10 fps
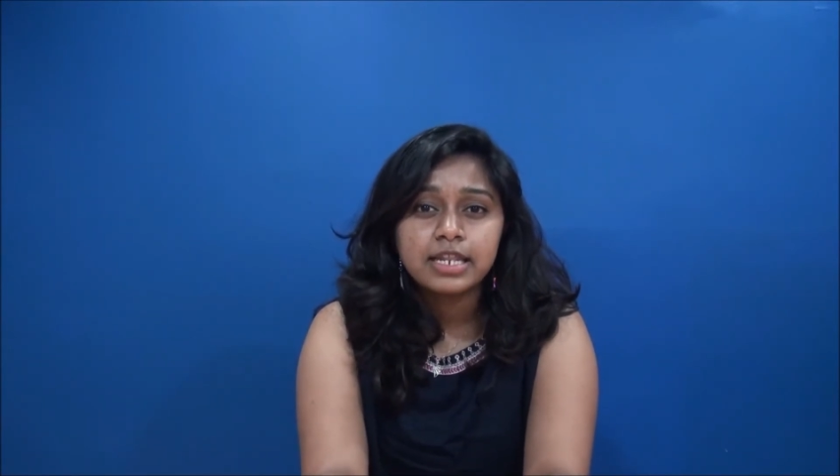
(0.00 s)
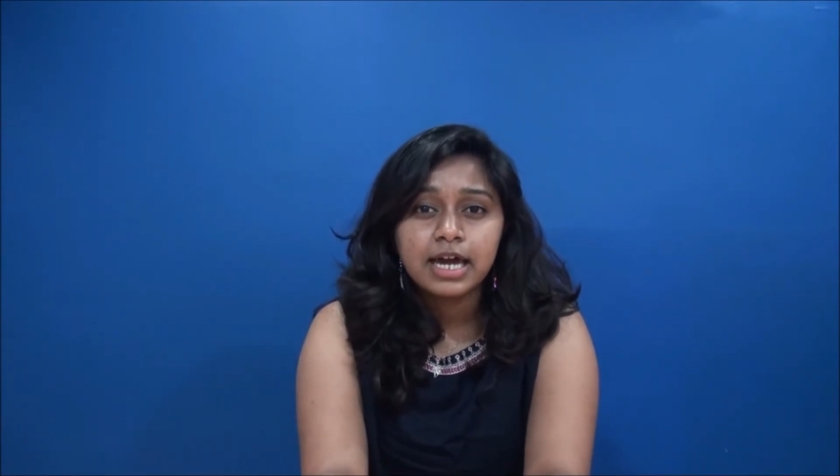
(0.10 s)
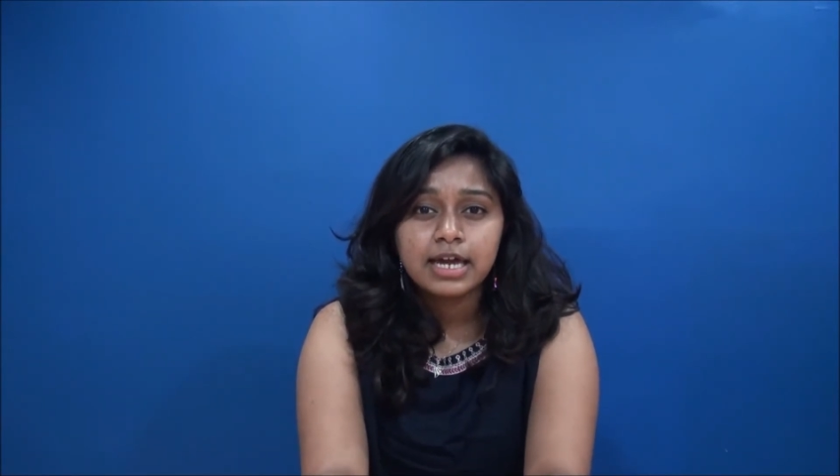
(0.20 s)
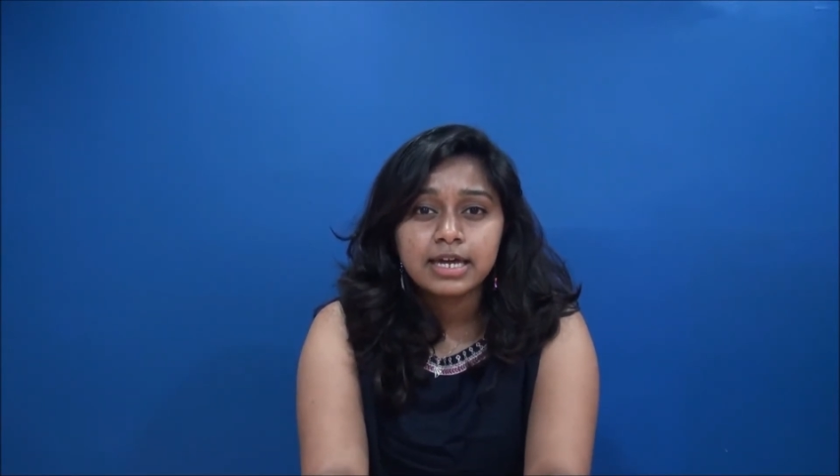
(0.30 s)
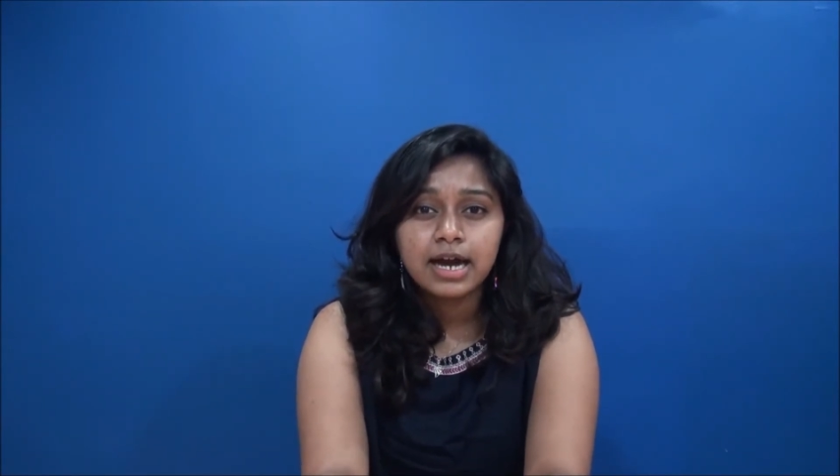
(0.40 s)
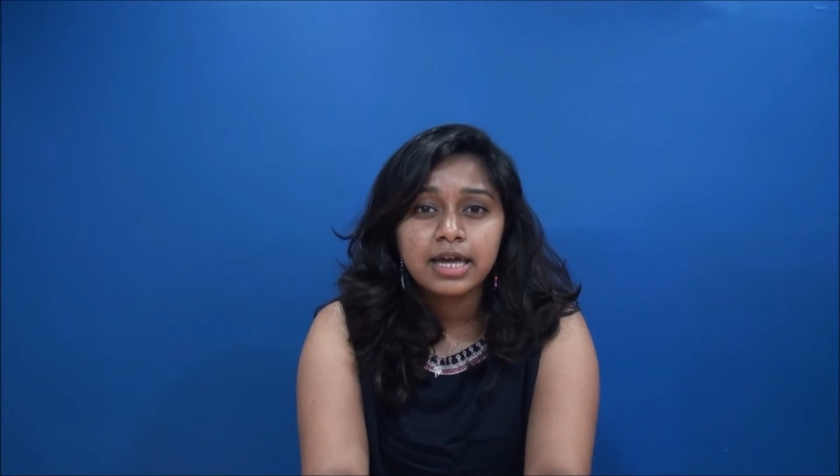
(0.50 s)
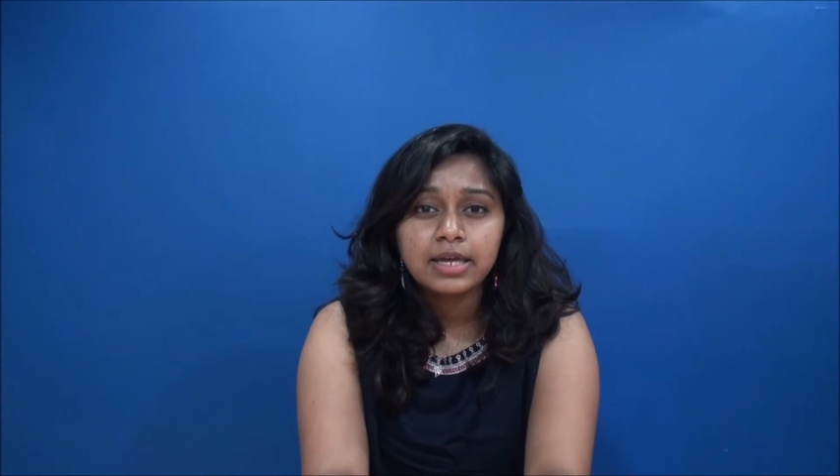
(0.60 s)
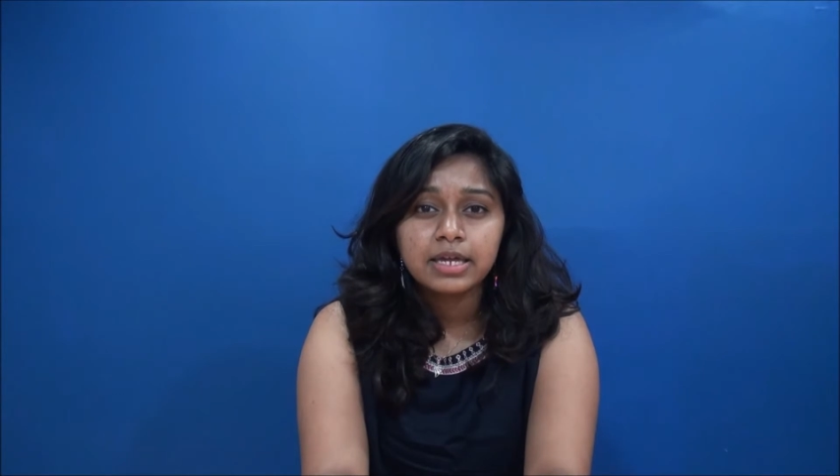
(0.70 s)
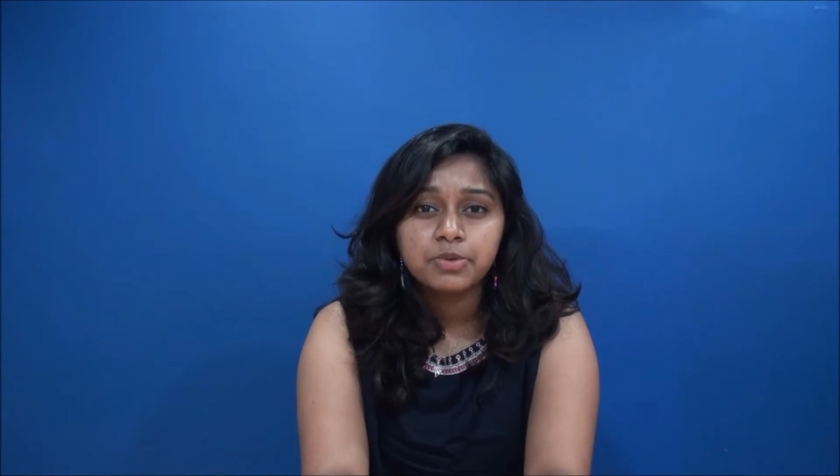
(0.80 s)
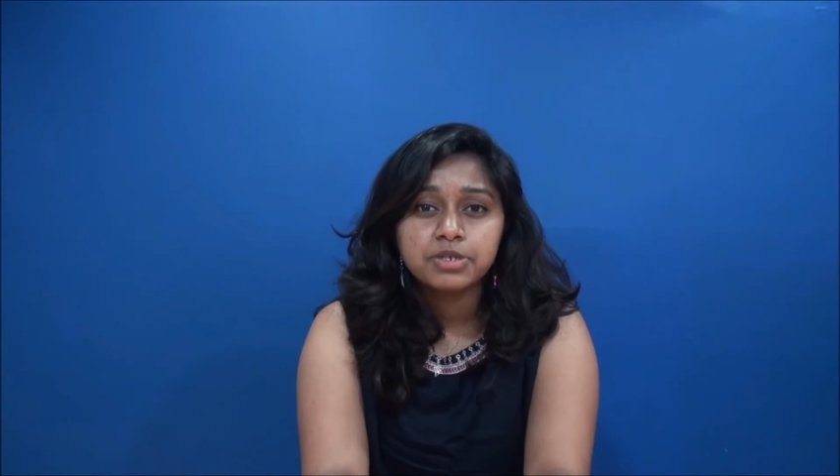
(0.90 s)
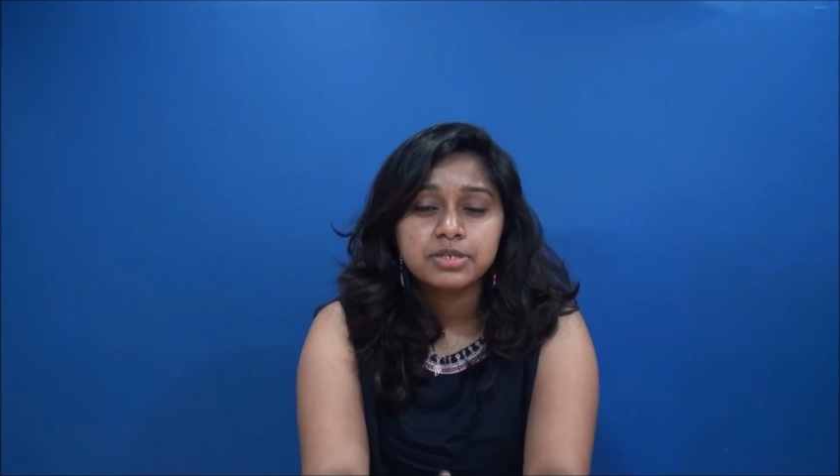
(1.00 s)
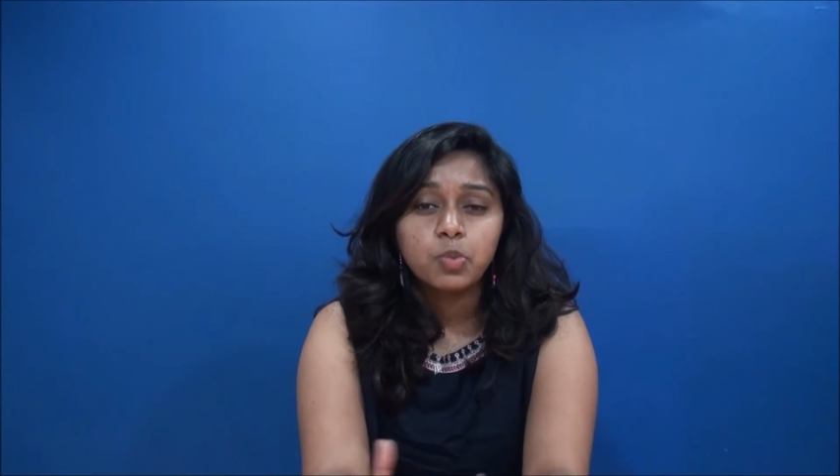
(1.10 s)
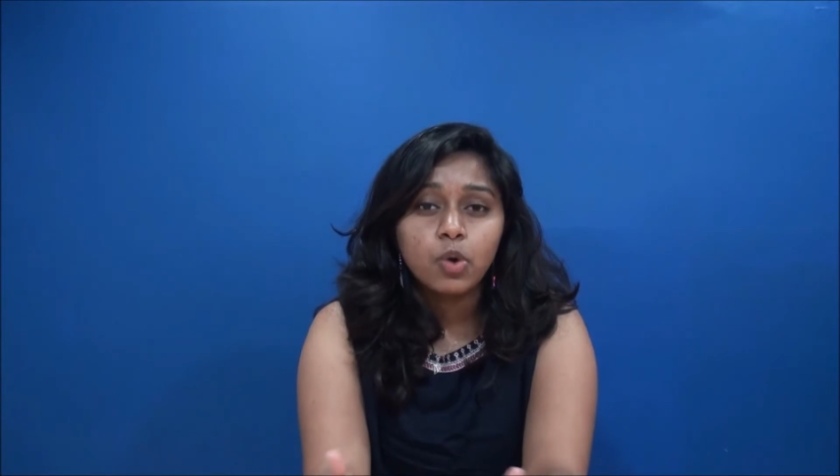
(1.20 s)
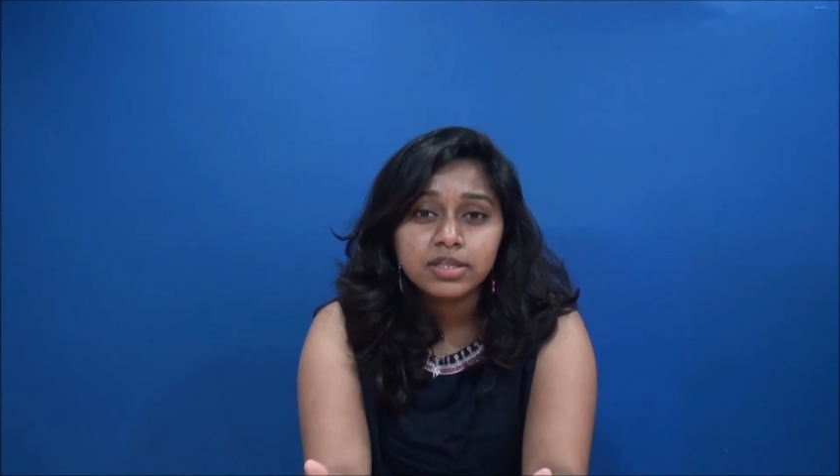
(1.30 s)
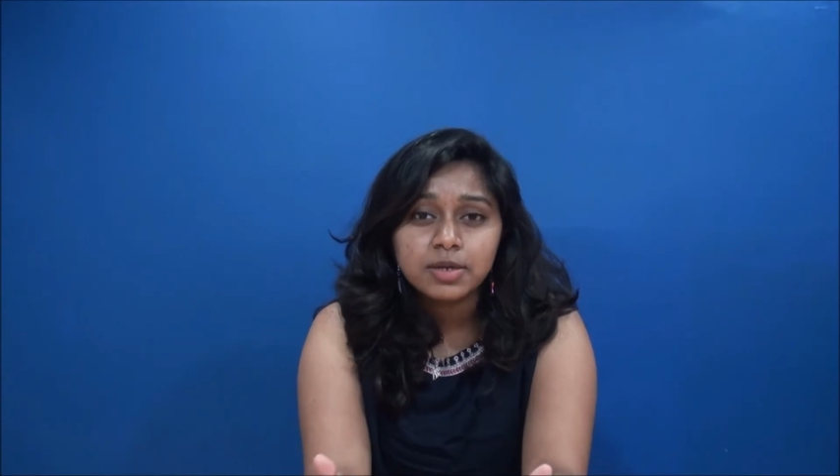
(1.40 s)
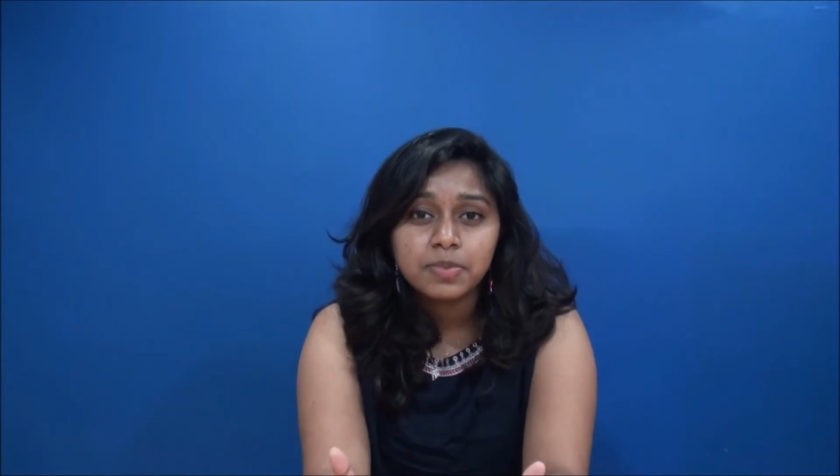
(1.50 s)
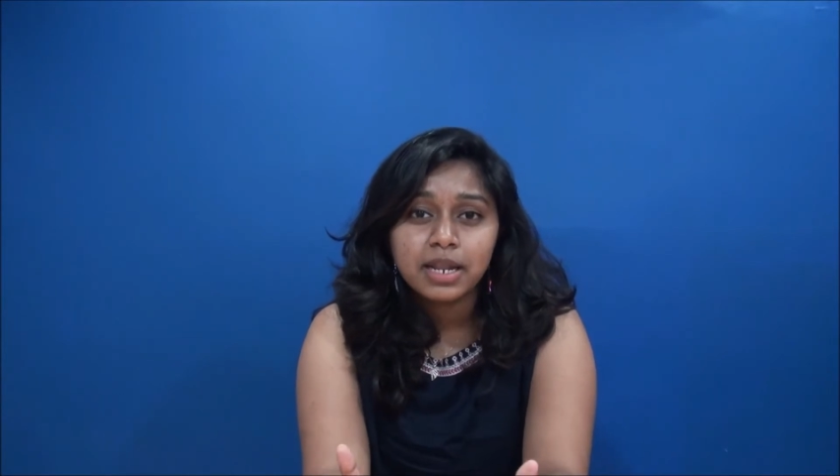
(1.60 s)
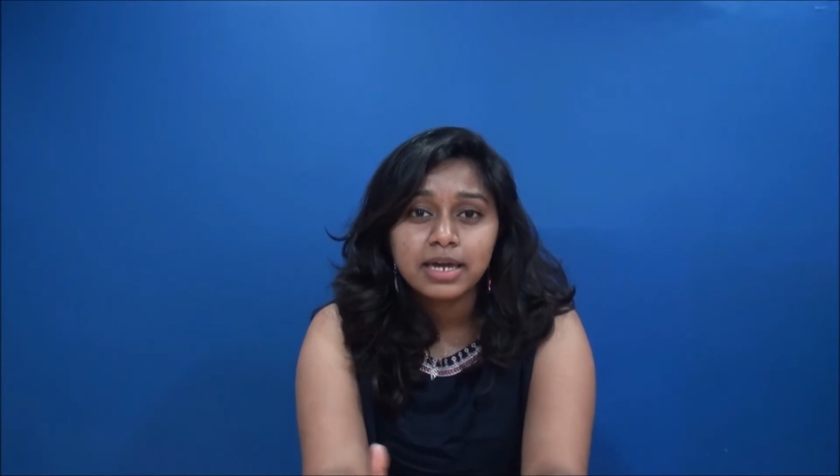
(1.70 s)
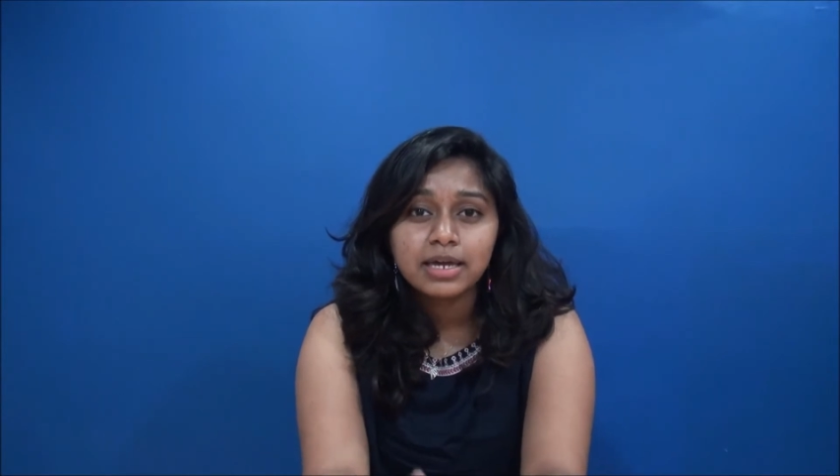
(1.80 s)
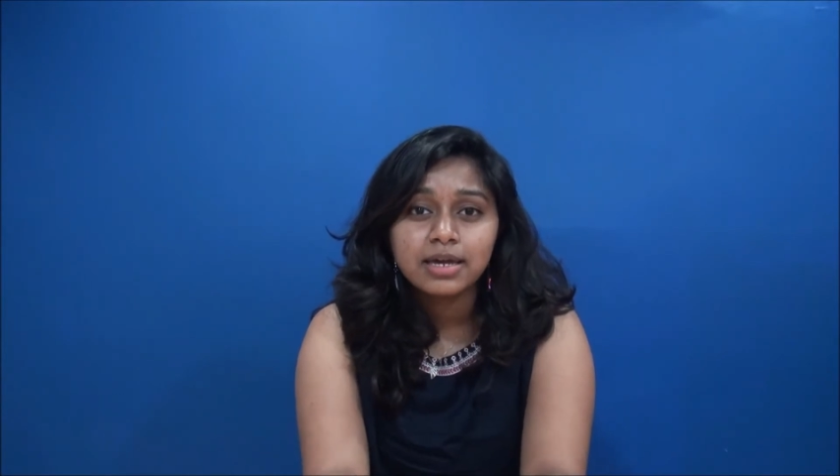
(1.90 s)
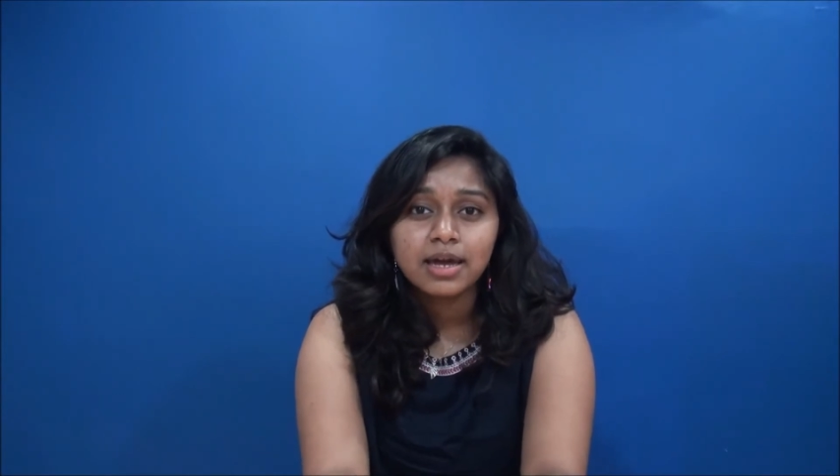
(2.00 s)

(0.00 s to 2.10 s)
like it wasn't worth applying,